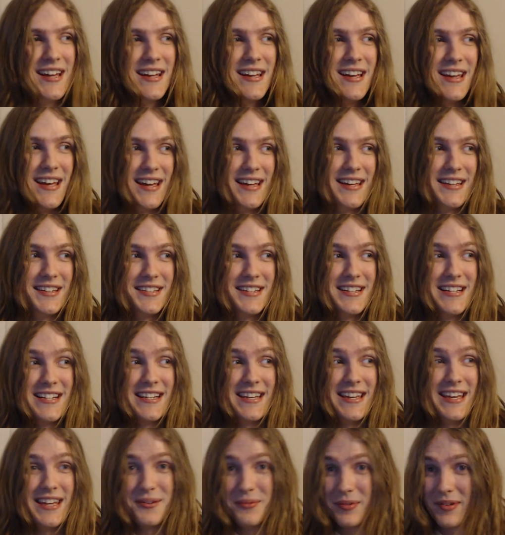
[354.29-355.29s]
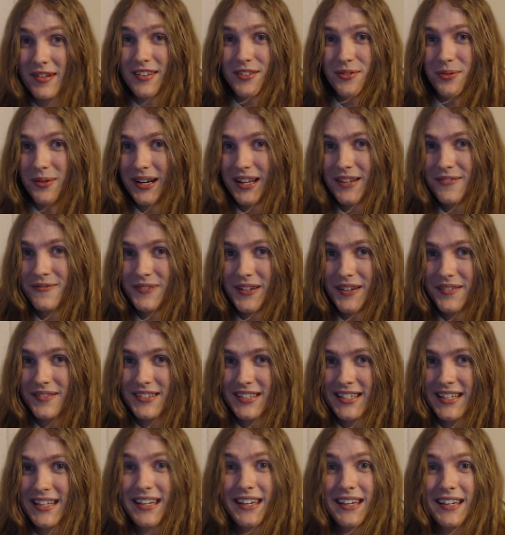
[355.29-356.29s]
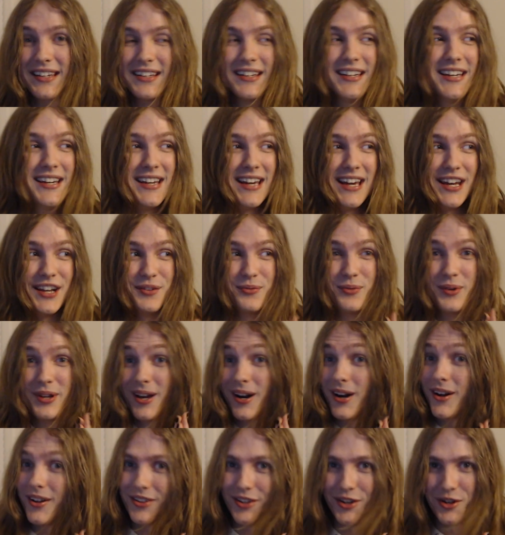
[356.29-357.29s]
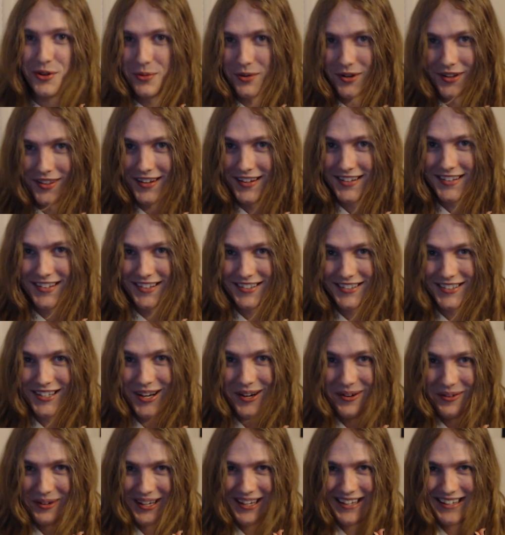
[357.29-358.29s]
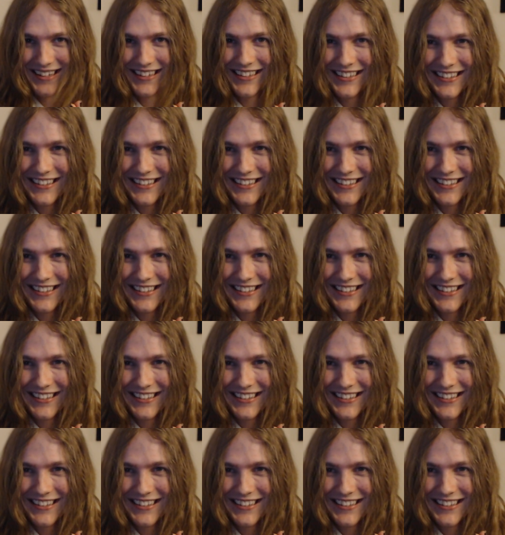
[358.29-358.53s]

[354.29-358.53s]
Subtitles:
and it was 2015 and we all know where this is going.